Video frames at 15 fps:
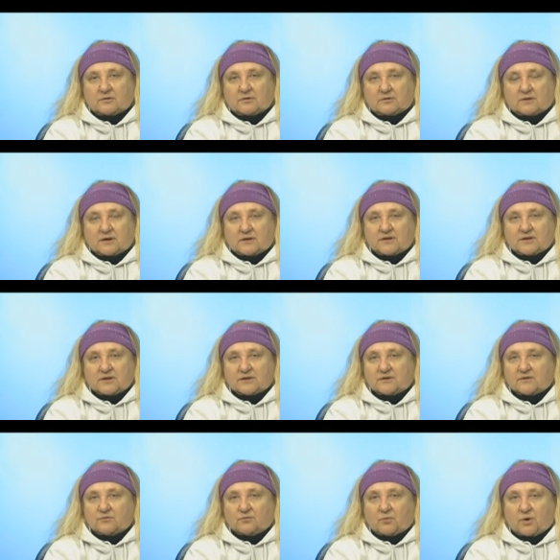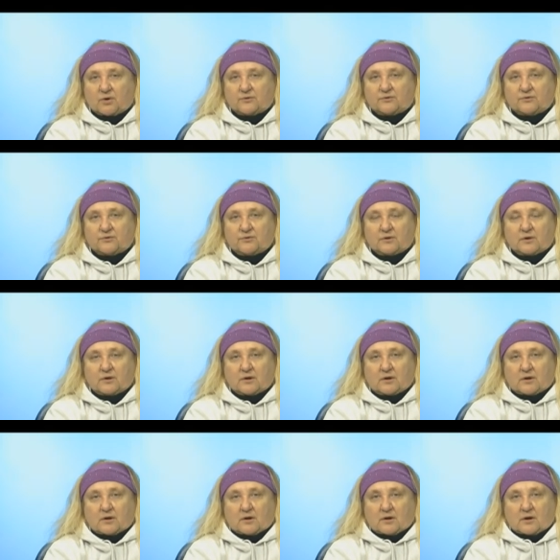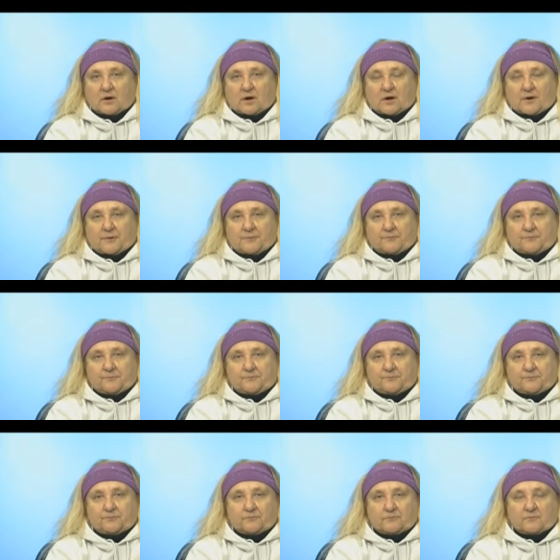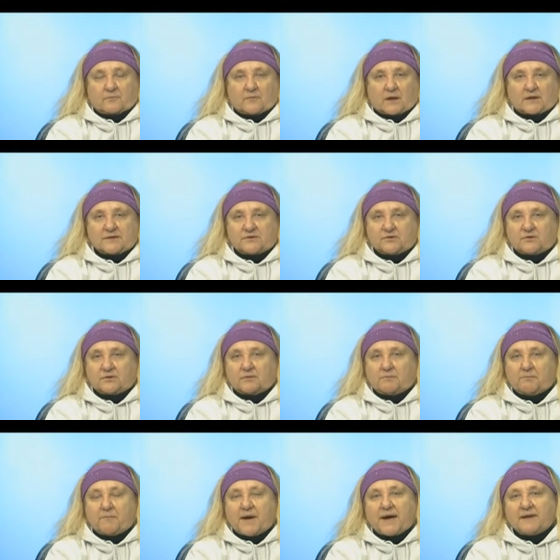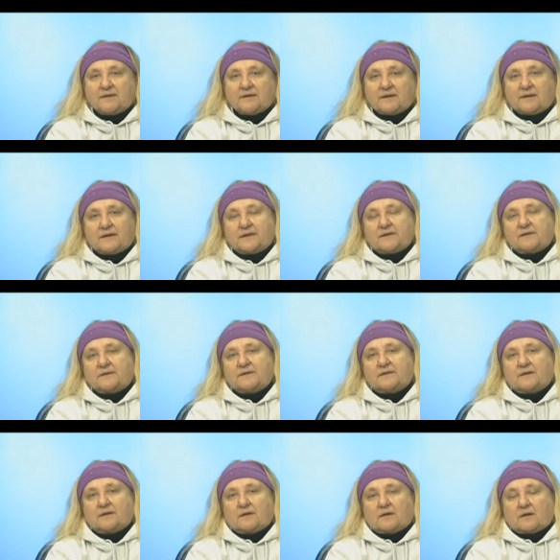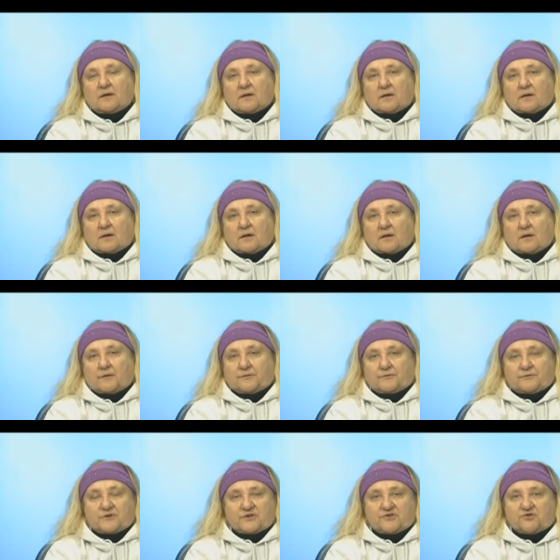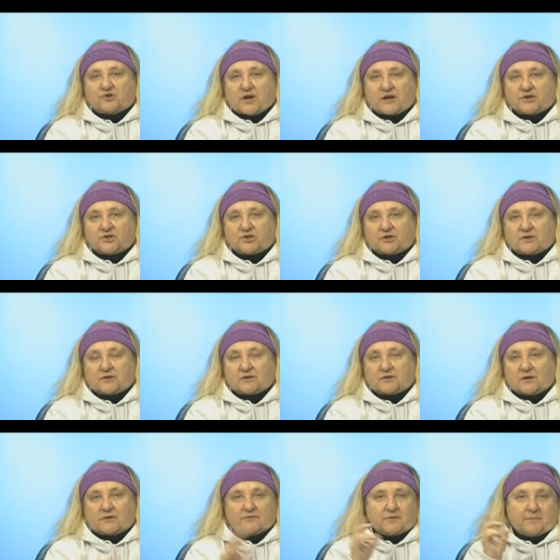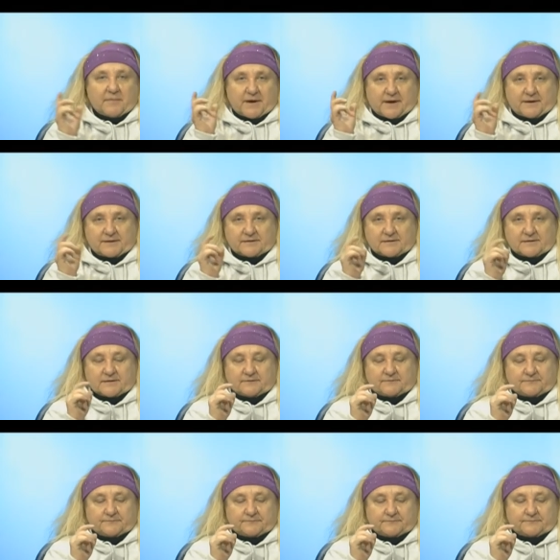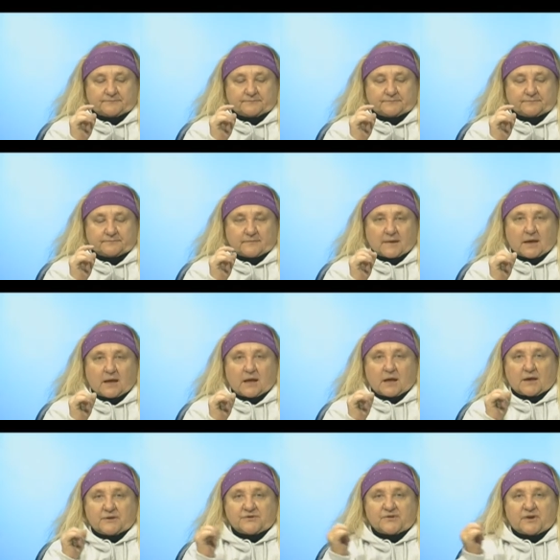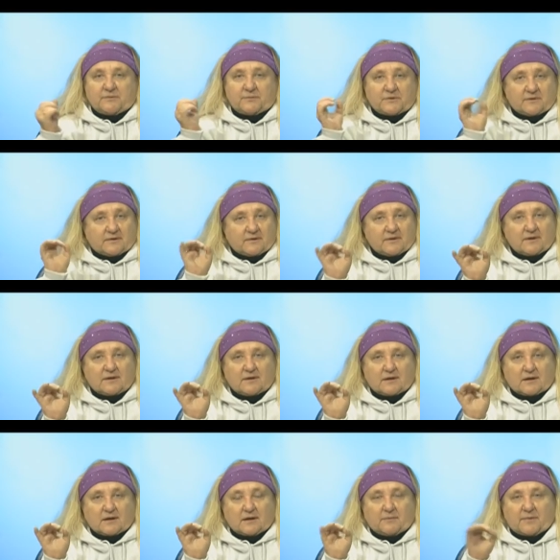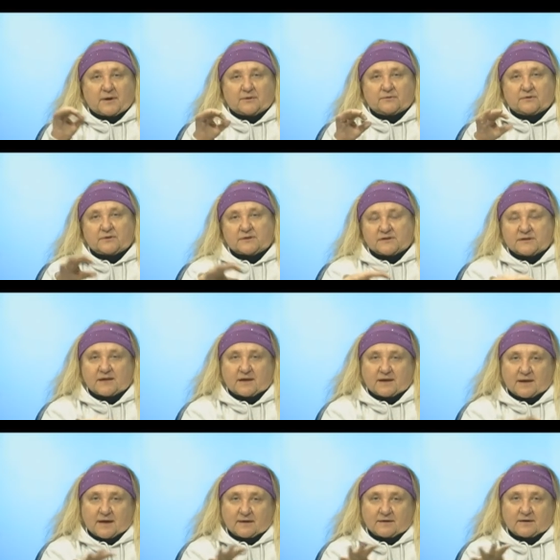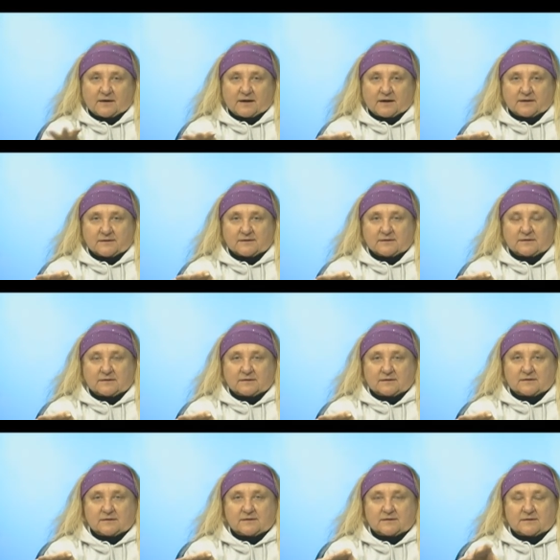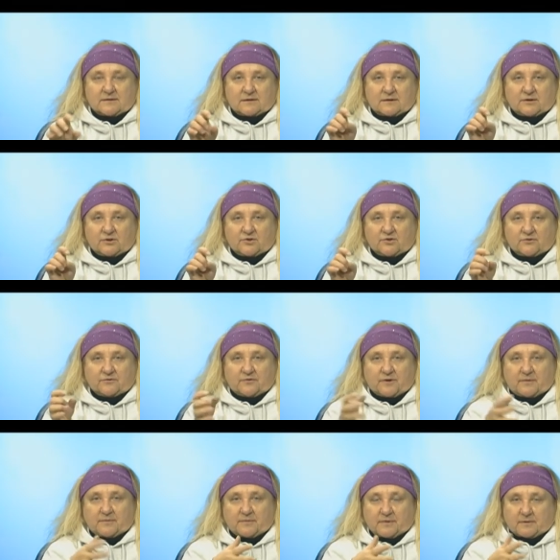They just want a certain mindless distraction of the mind. So I've been thinking about this. I analyzed this issue from